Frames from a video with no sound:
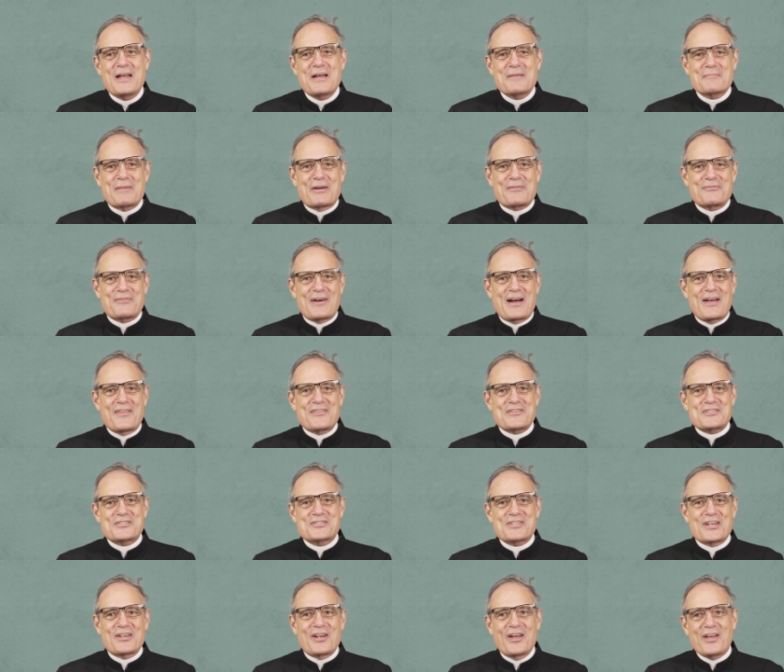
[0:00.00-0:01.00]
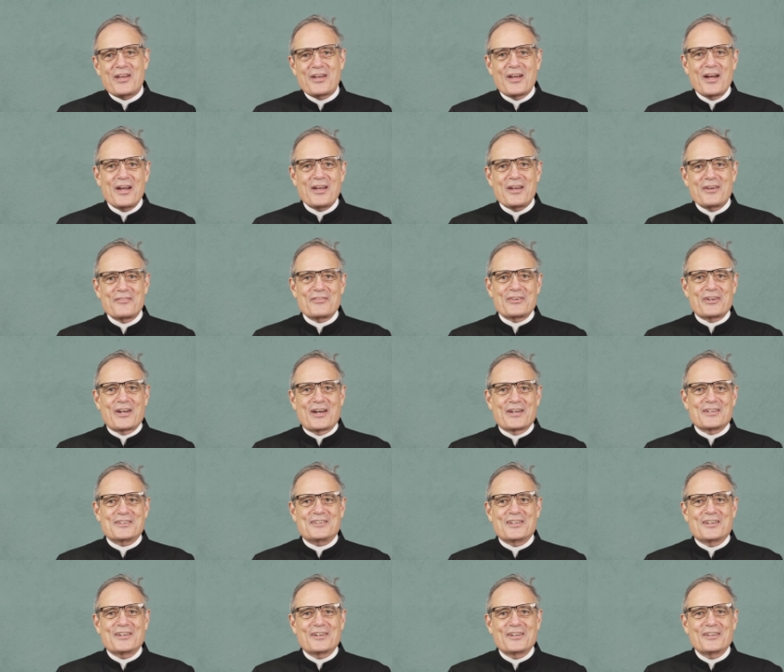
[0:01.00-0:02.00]
my father said, hey, I have an
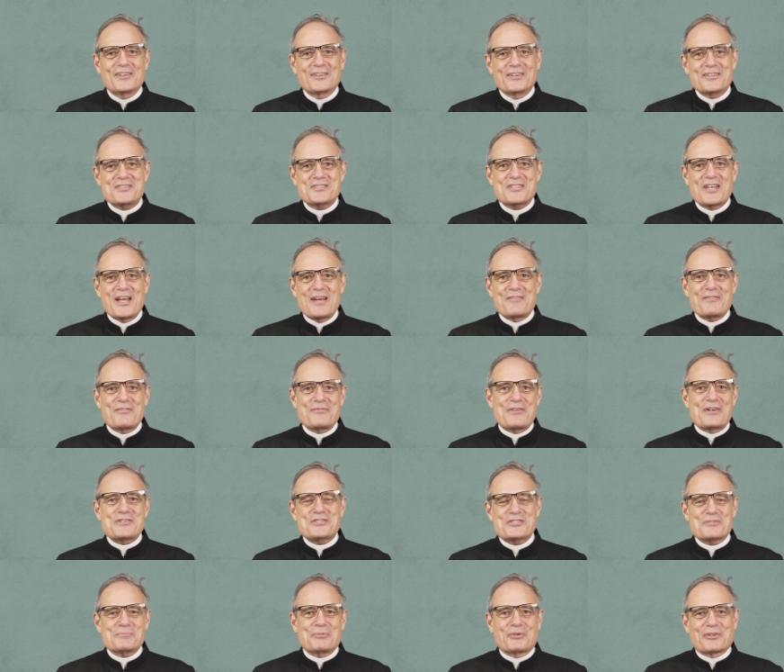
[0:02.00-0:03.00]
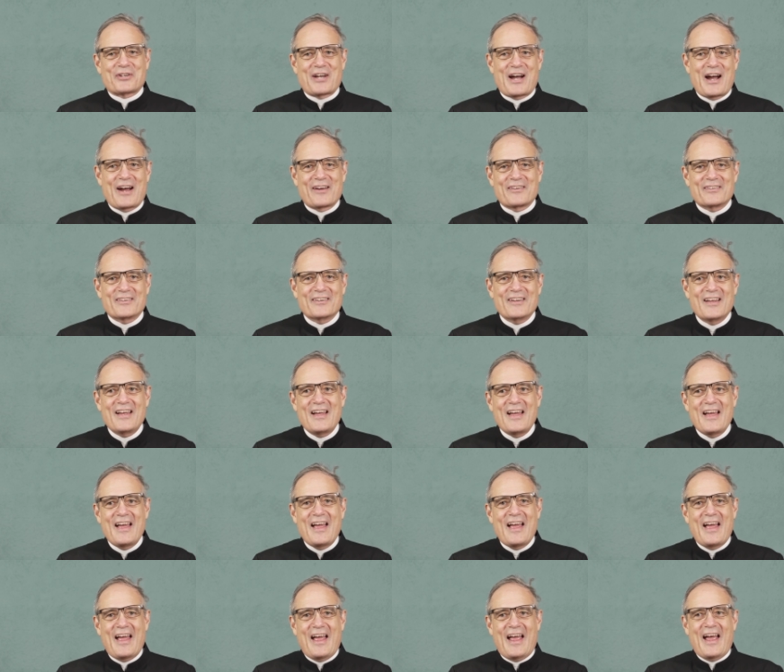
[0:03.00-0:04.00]
idea. Let's have a vegetable garden.
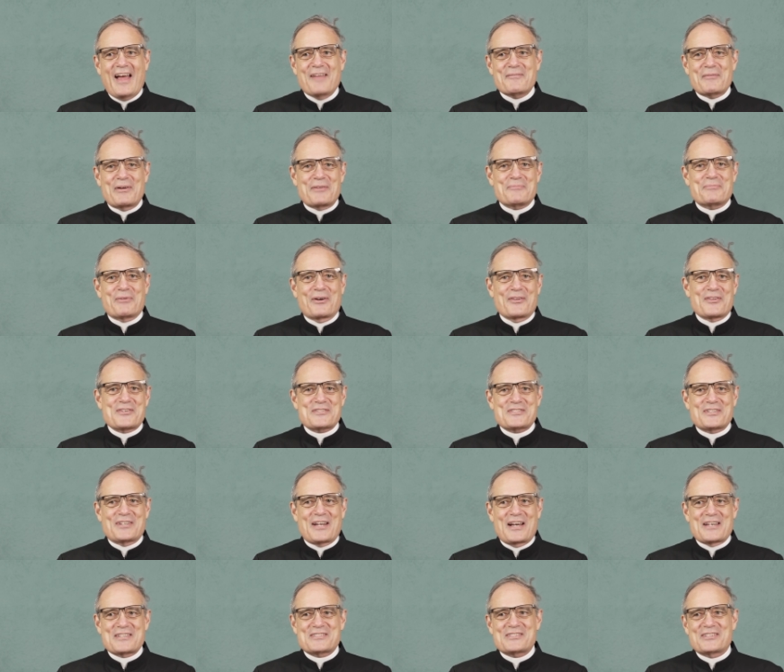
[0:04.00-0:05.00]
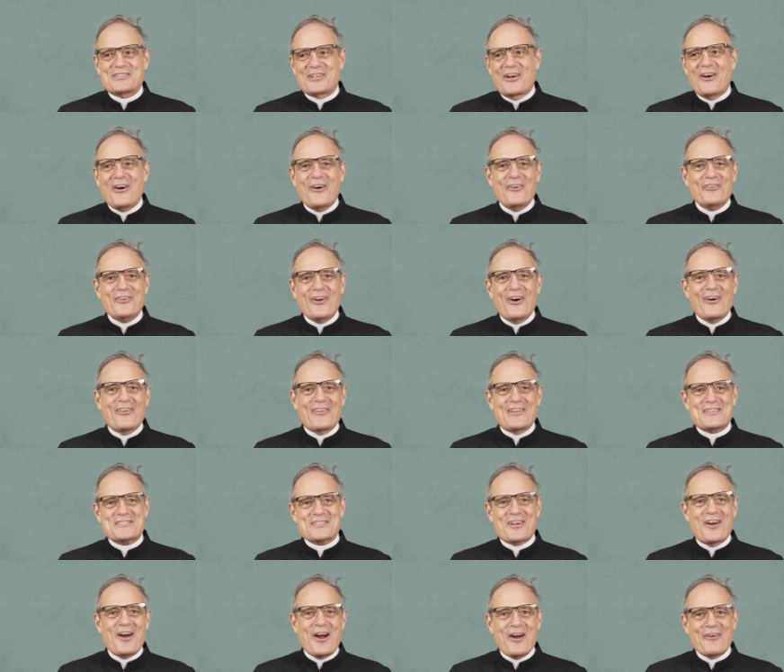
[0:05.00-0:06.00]
And my brothers and I said, oh, no,
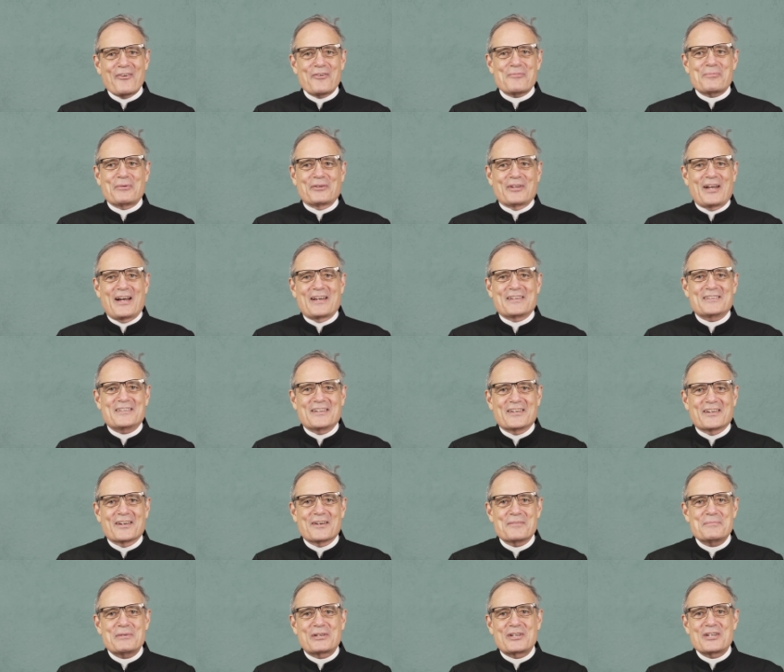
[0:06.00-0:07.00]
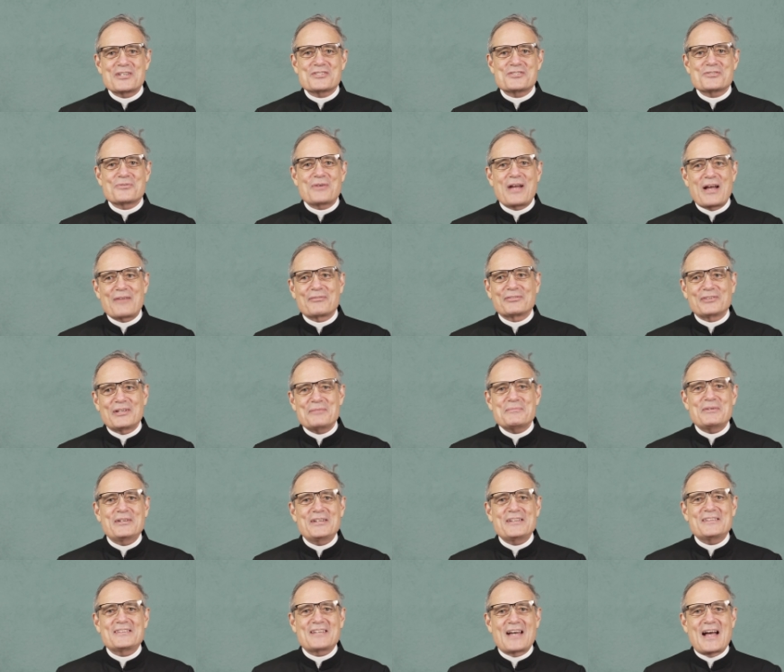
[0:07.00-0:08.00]
that's a horrible idea, because you have
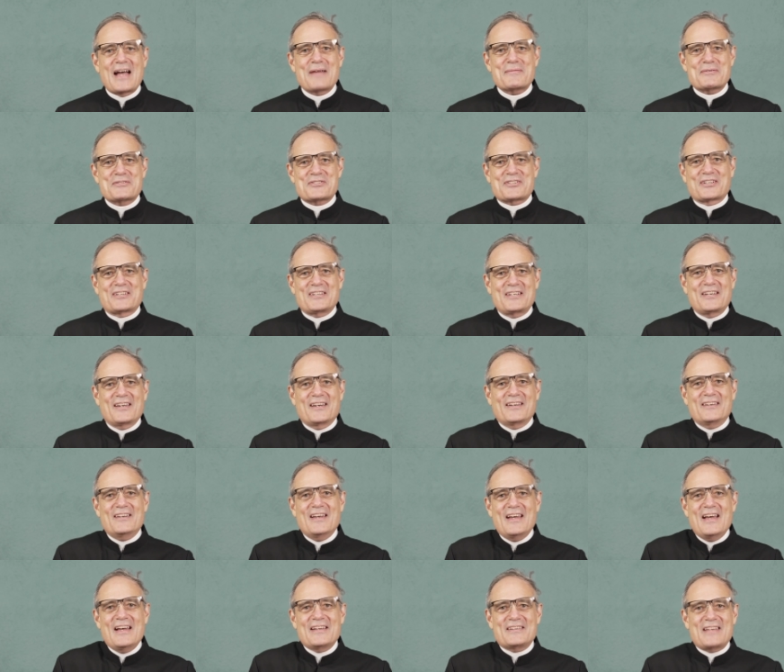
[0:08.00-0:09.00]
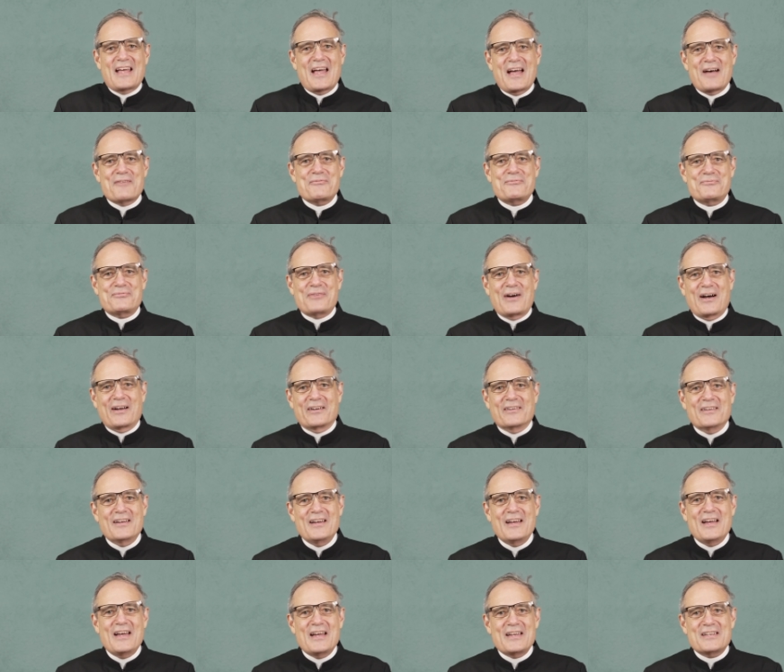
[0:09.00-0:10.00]
limited time as a kid to have fun.
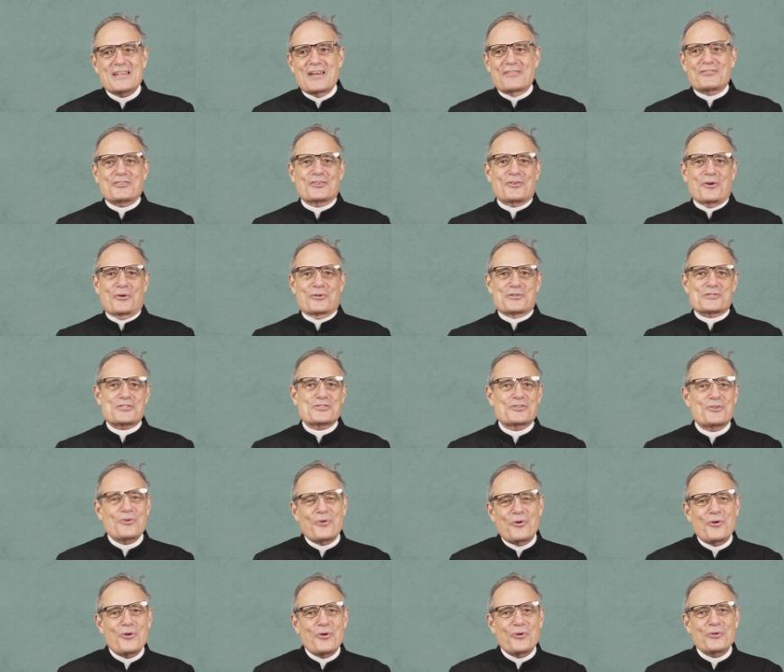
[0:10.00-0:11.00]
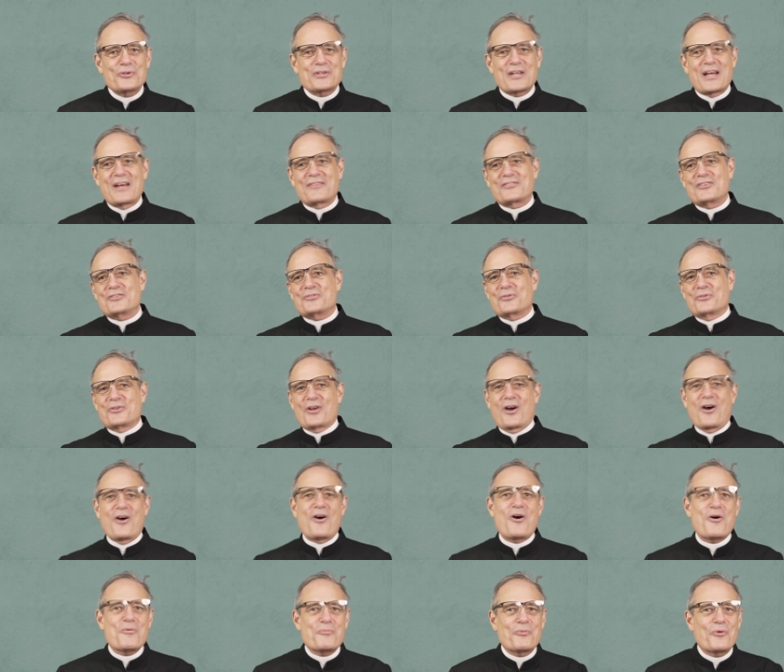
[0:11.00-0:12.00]
You have to go to school. You have to do your
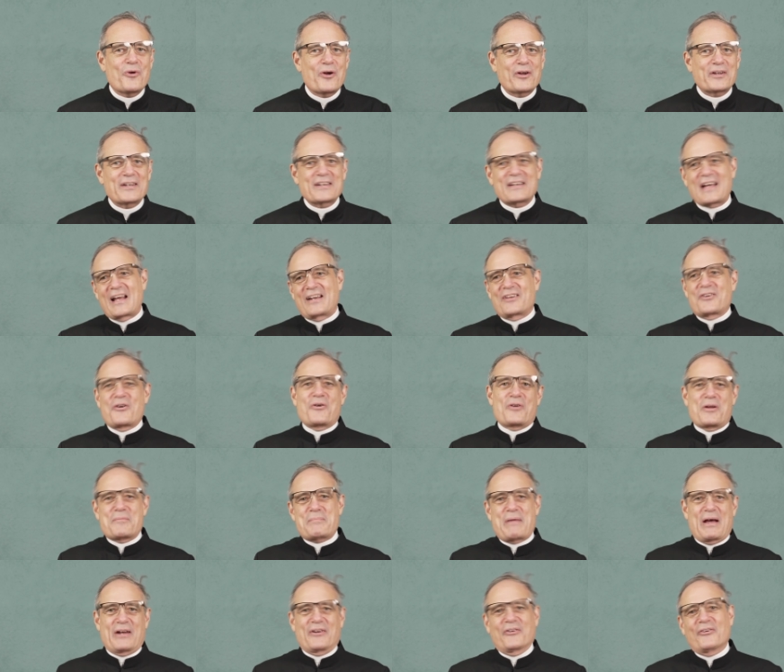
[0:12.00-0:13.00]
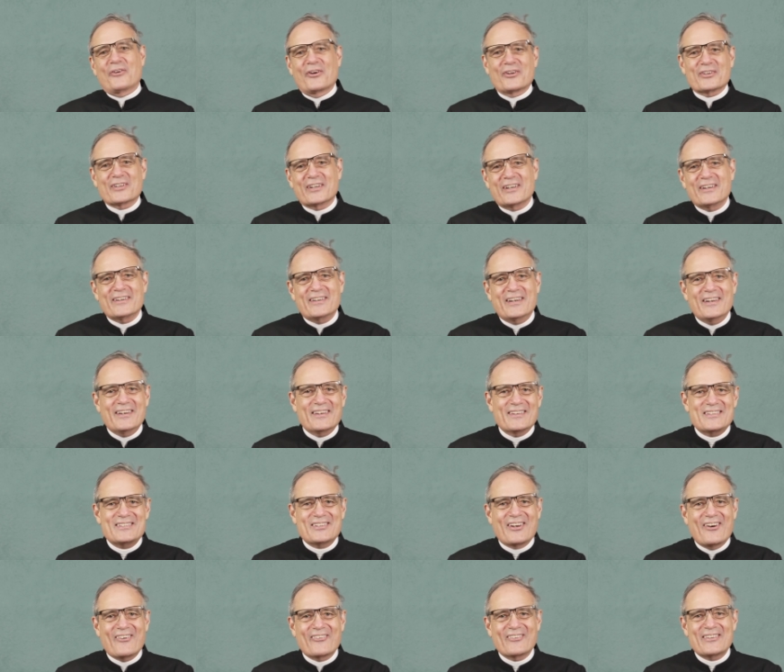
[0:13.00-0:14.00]
homework. You got to go to bed early.
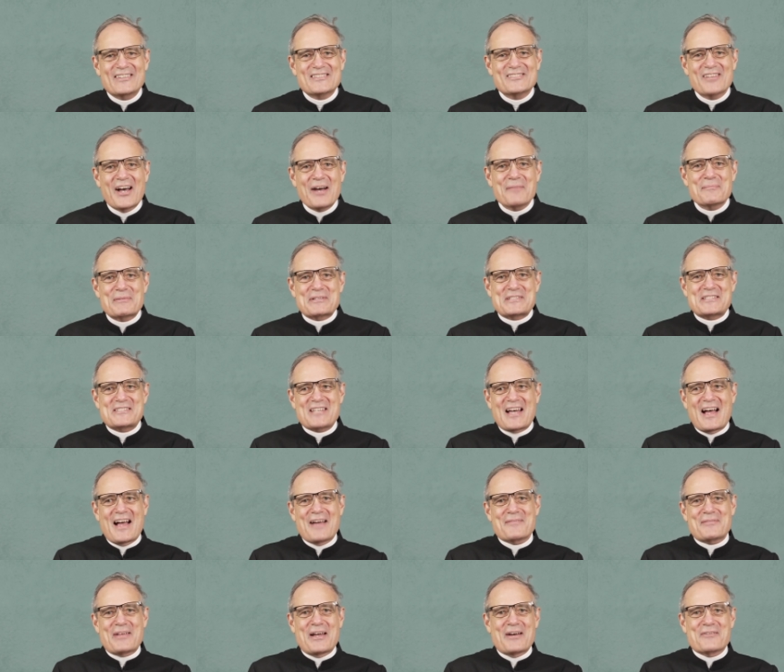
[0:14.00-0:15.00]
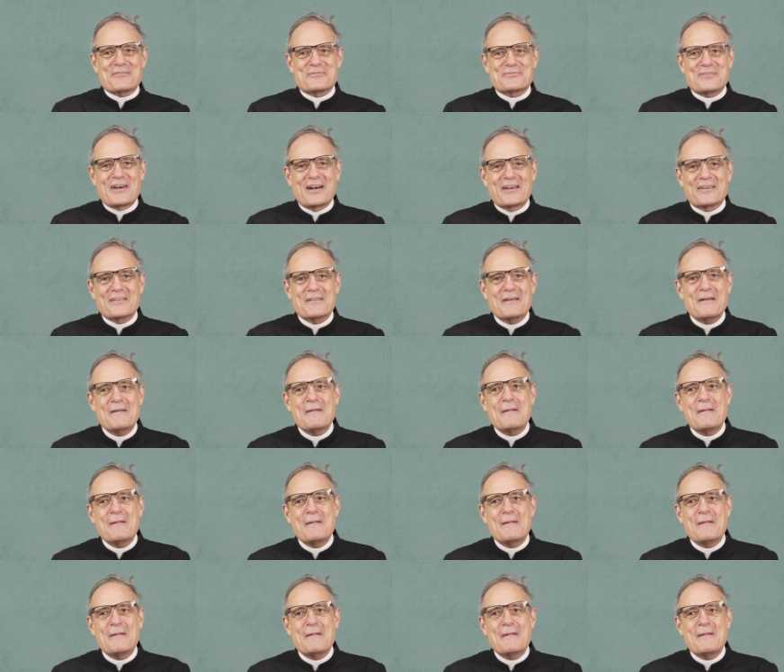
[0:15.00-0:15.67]
So there's not much time to have fun.